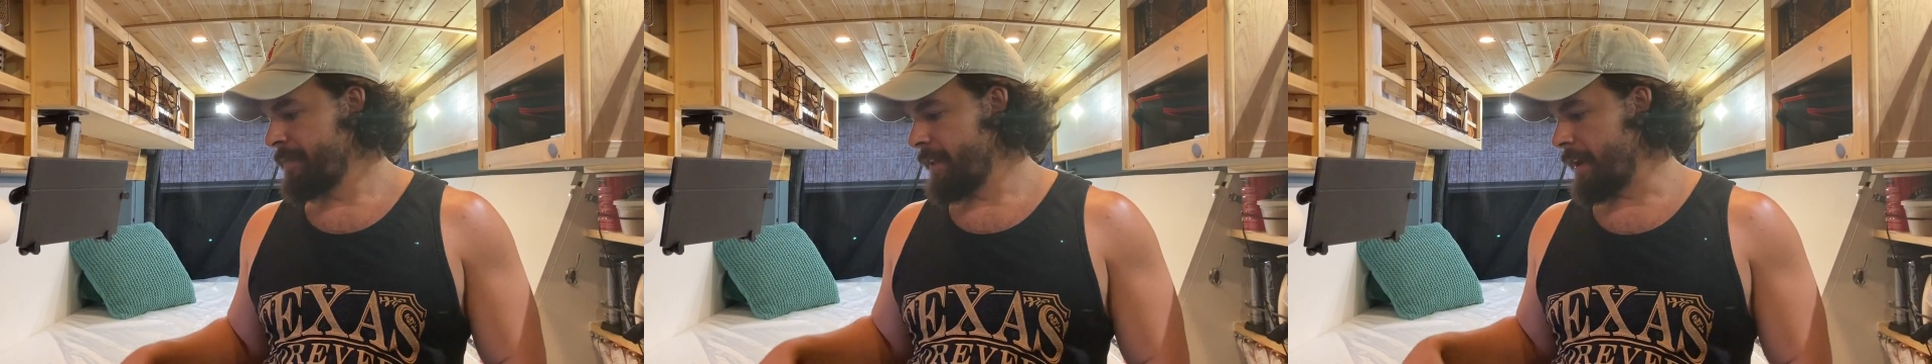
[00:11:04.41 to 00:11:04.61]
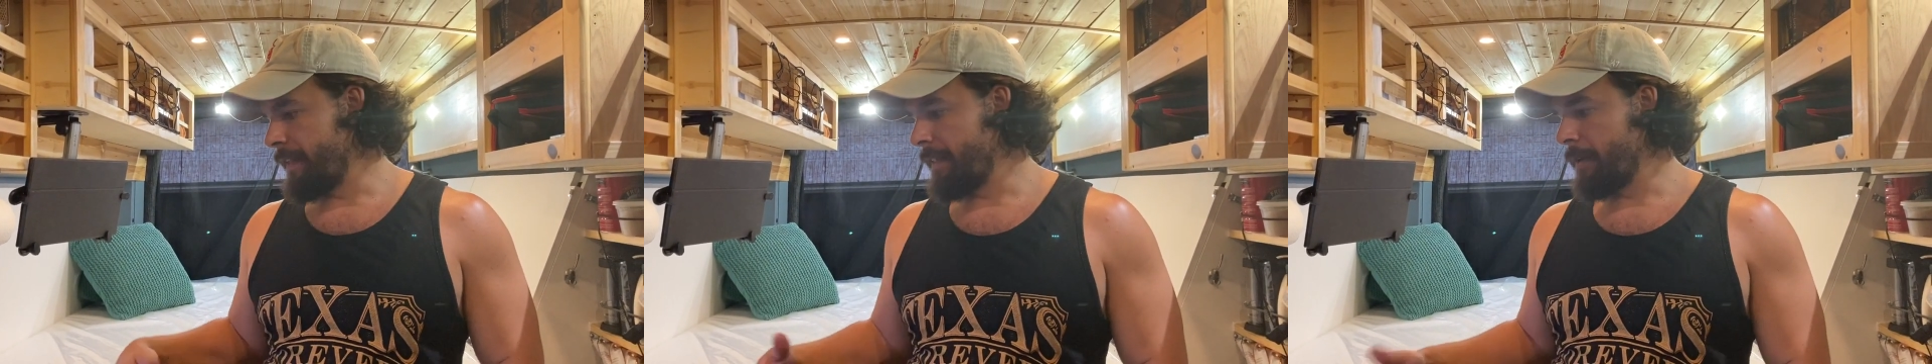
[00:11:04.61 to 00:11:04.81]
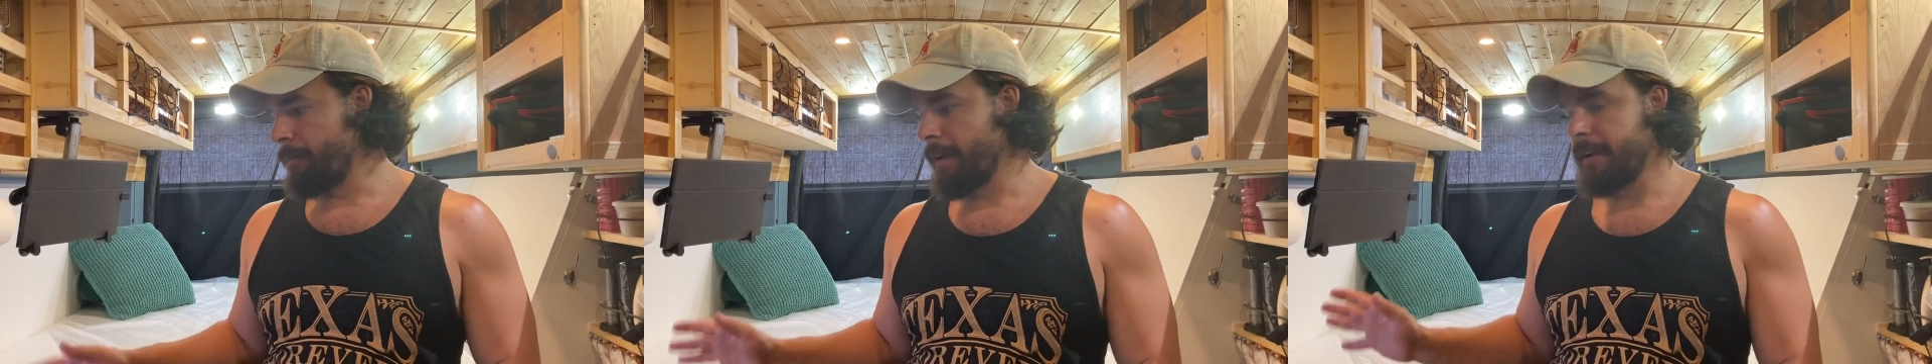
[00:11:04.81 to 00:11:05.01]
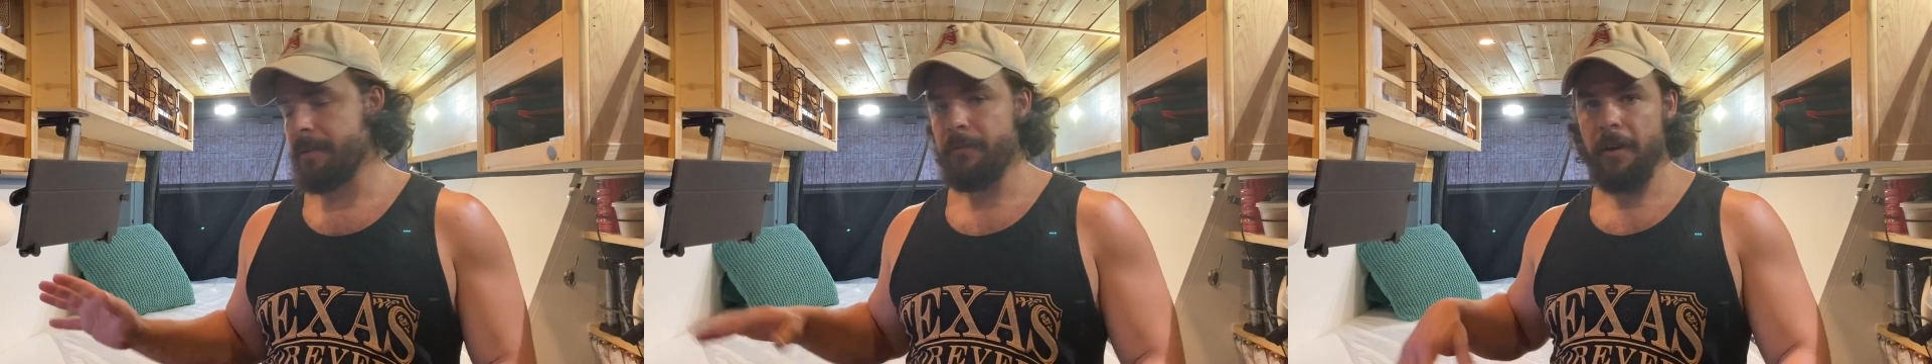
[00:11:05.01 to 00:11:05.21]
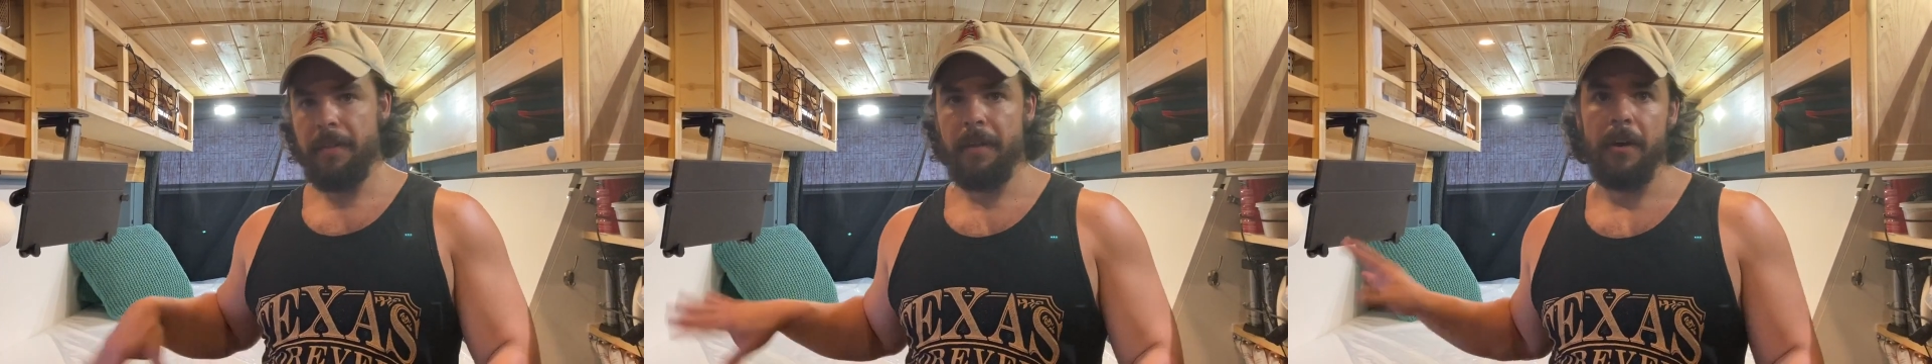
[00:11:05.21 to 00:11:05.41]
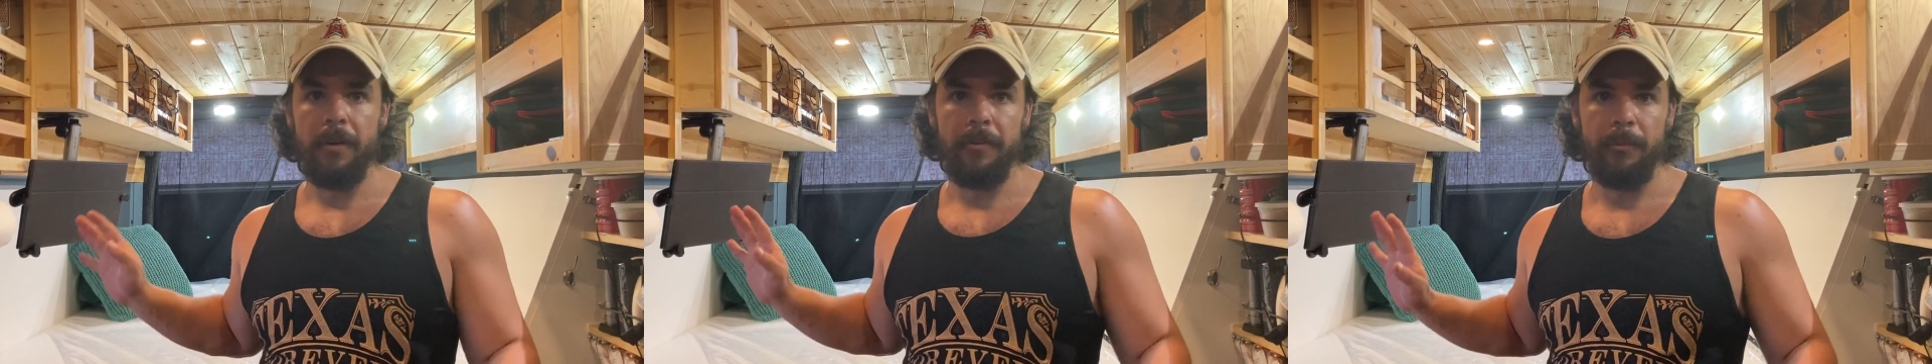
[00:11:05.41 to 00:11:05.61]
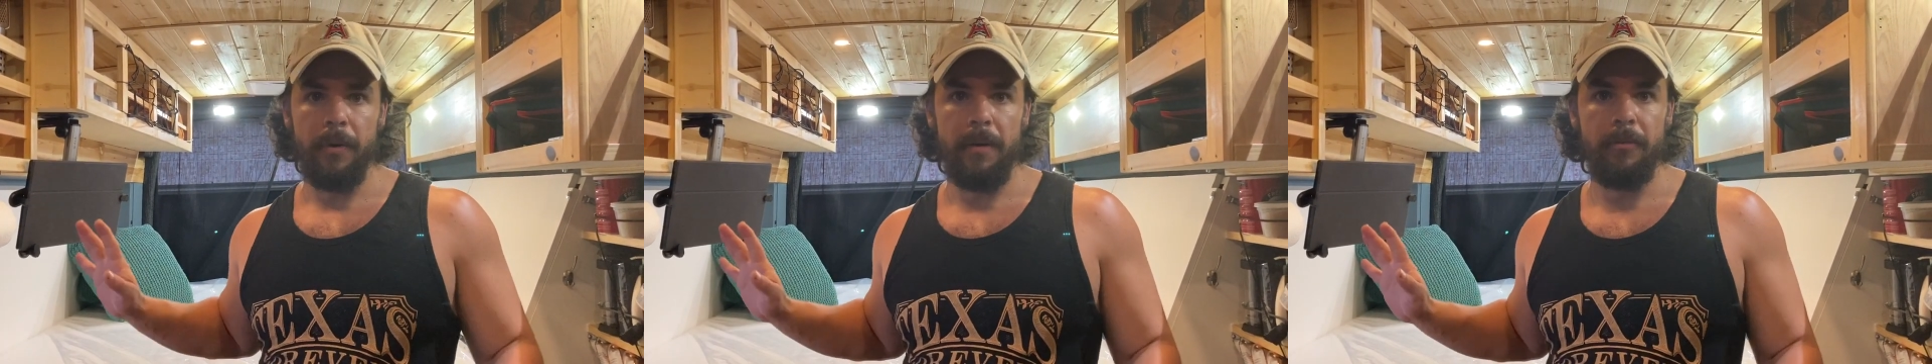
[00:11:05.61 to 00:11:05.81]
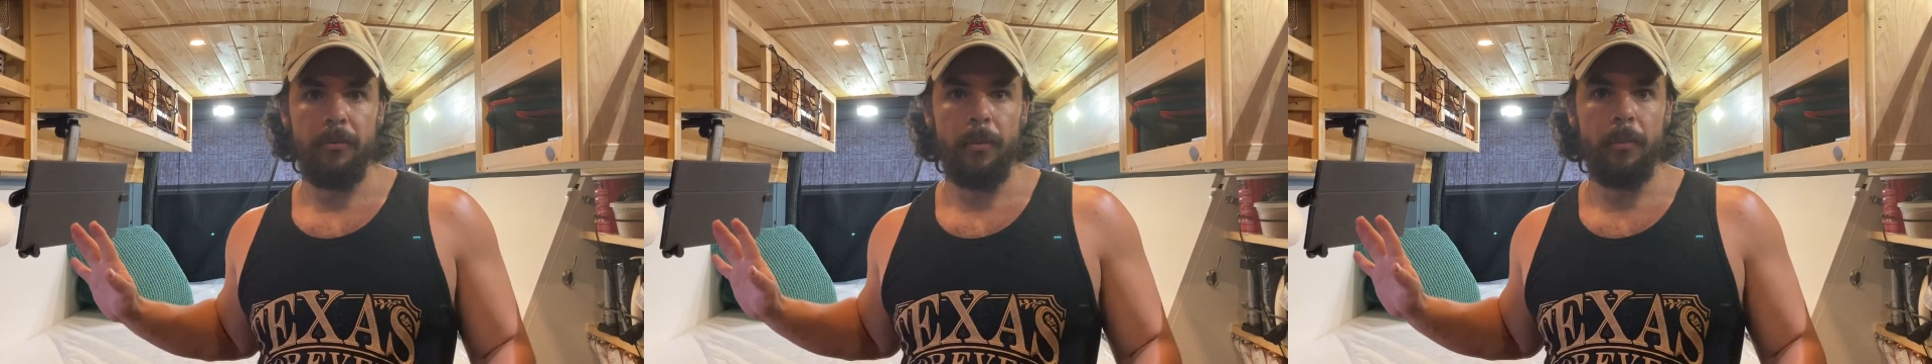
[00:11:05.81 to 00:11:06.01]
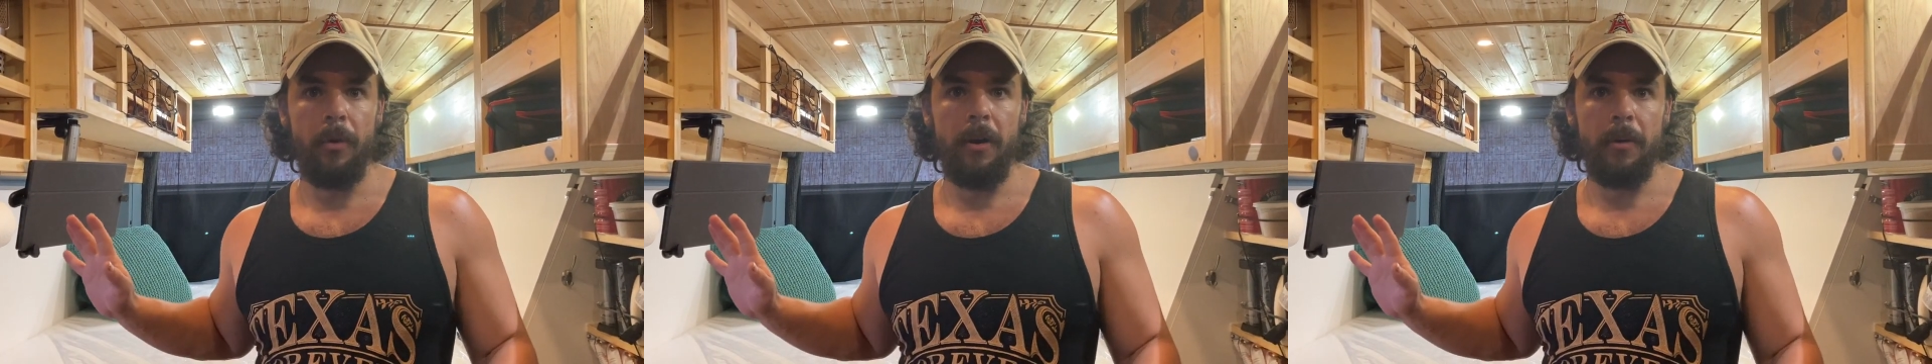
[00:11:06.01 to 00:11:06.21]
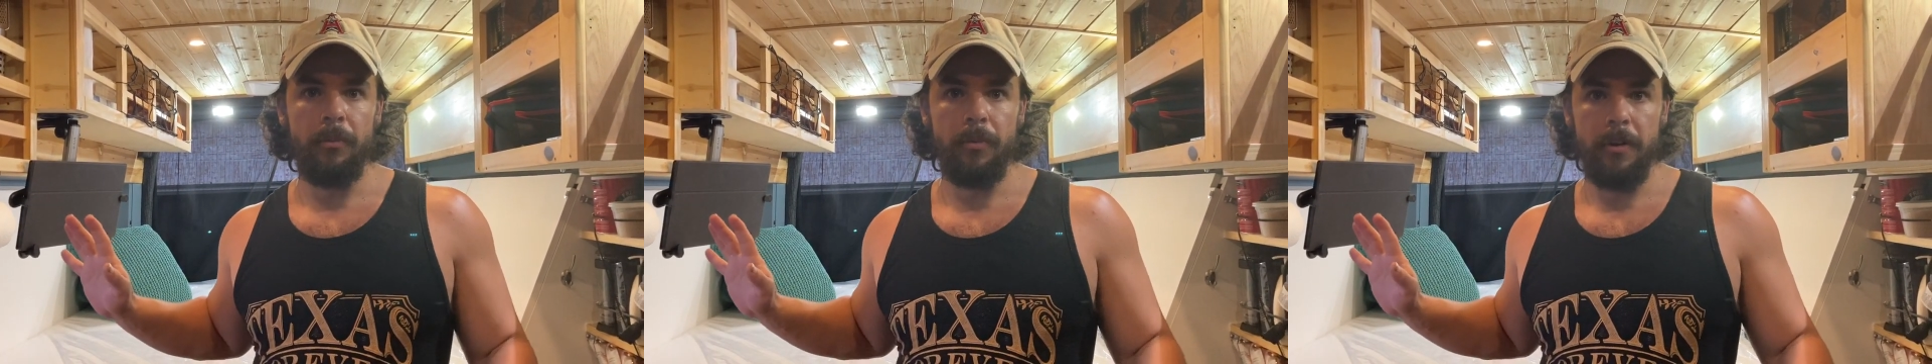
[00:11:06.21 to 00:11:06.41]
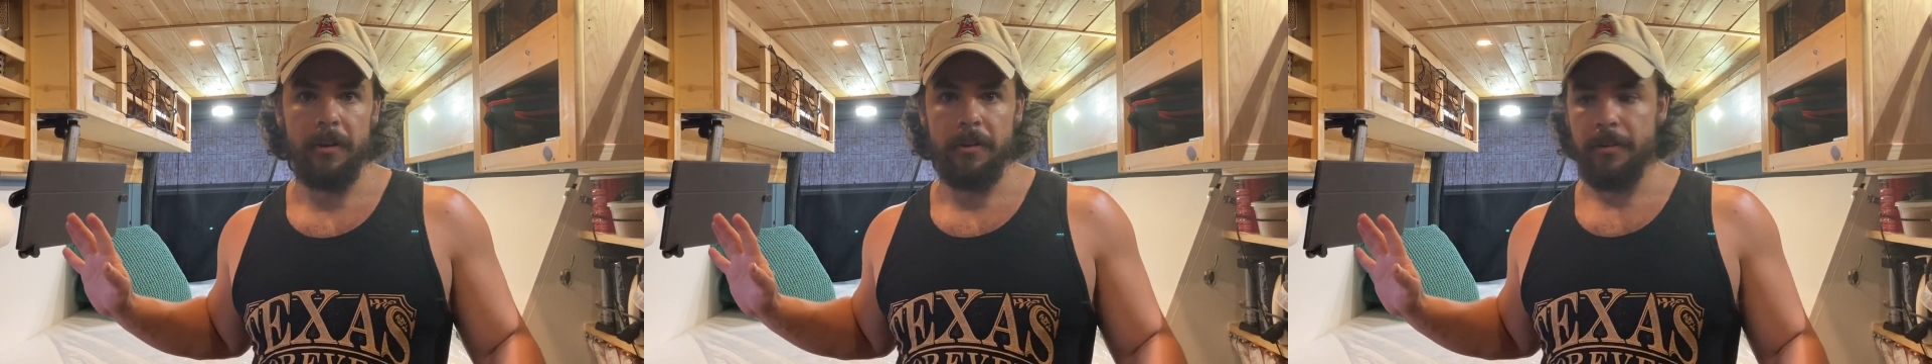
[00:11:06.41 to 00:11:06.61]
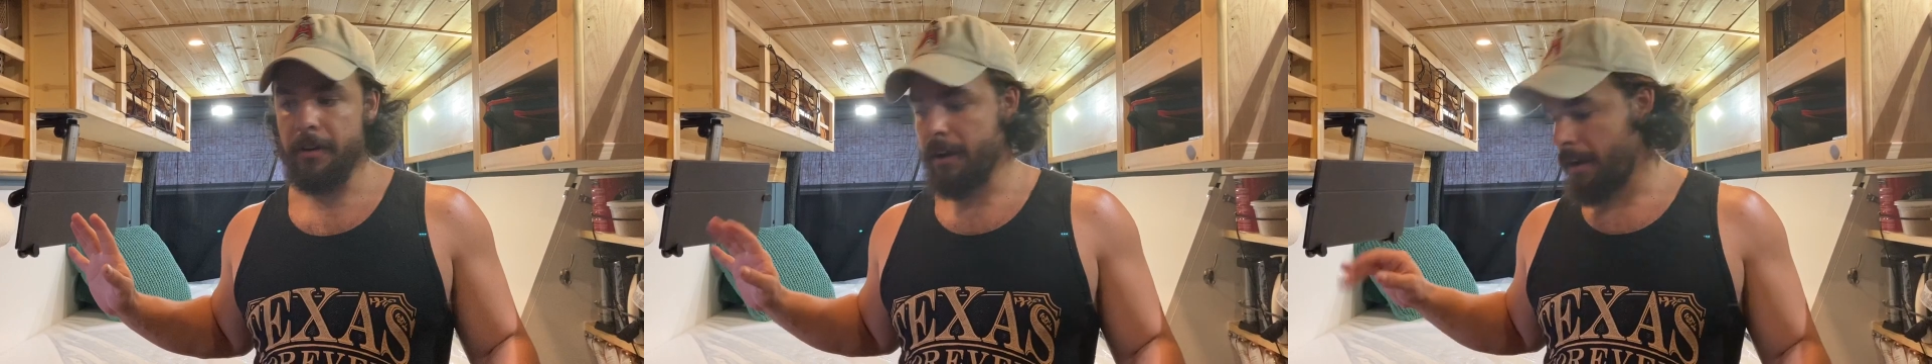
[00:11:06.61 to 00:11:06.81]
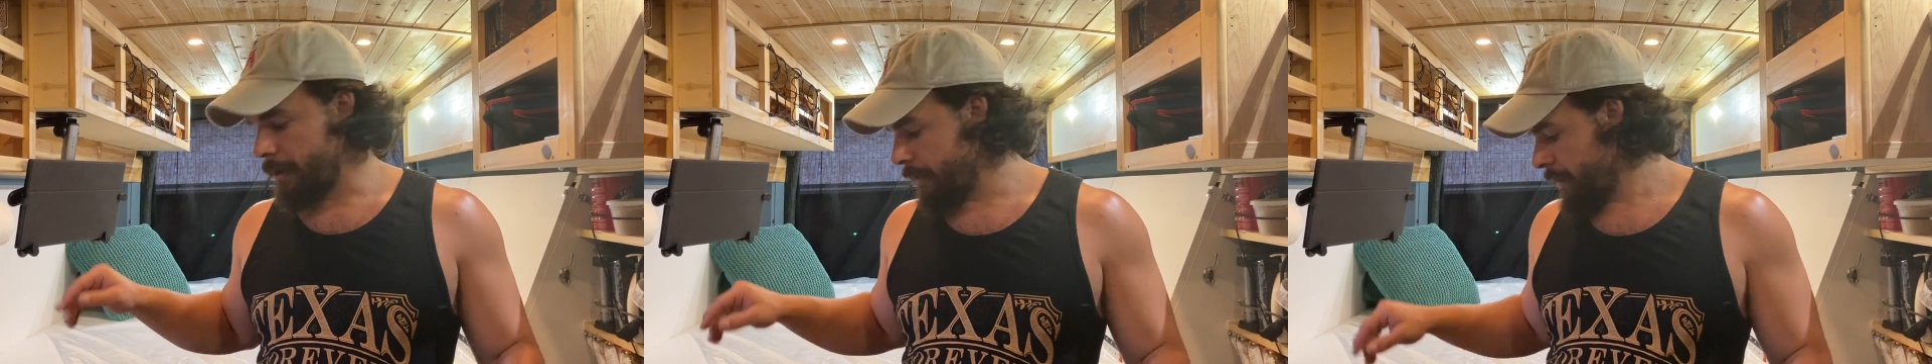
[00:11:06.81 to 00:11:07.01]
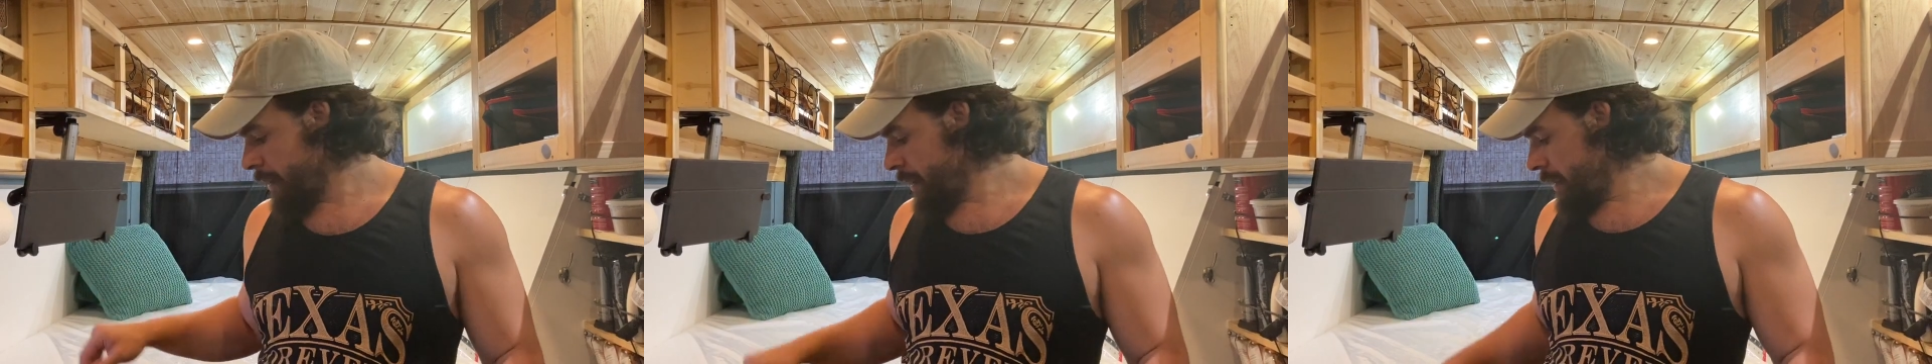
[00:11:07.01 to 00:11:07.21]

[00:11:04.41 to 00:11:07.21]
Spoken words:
and then we can run the hose wherever we want and we're good to go.